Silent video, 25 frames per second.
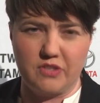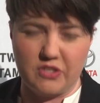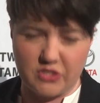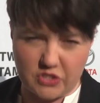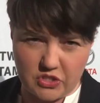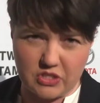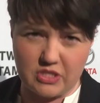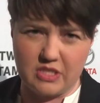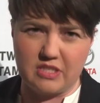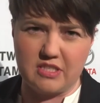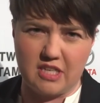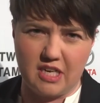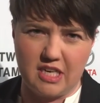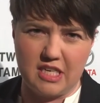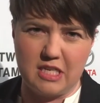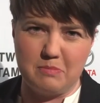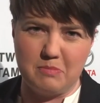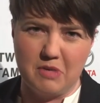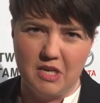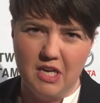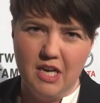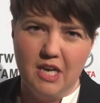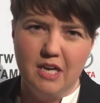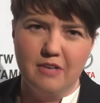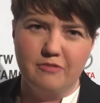this is the time
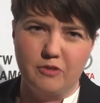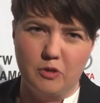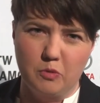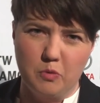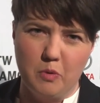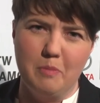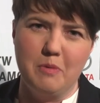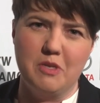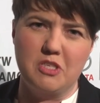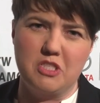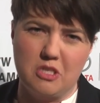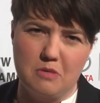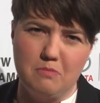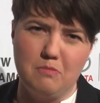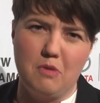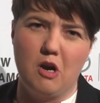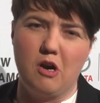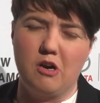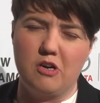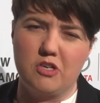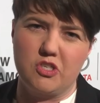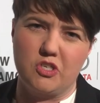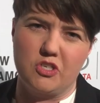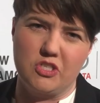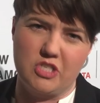for women to
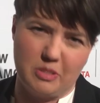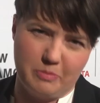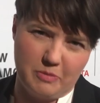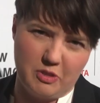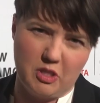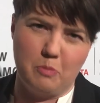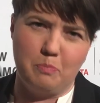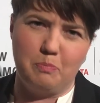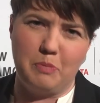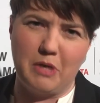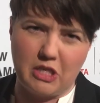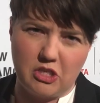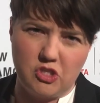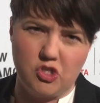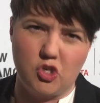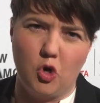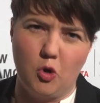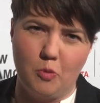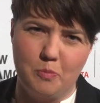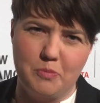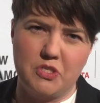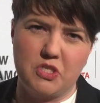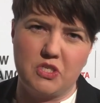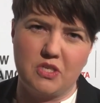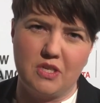march on some of the big
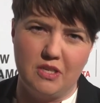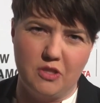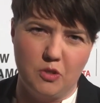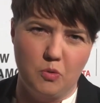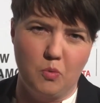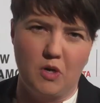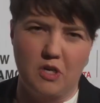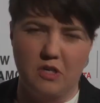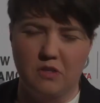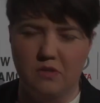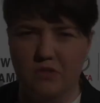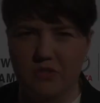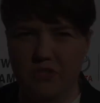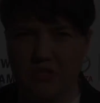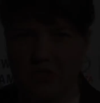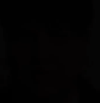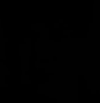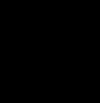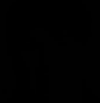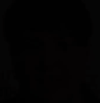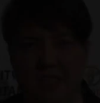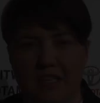jobs in the world.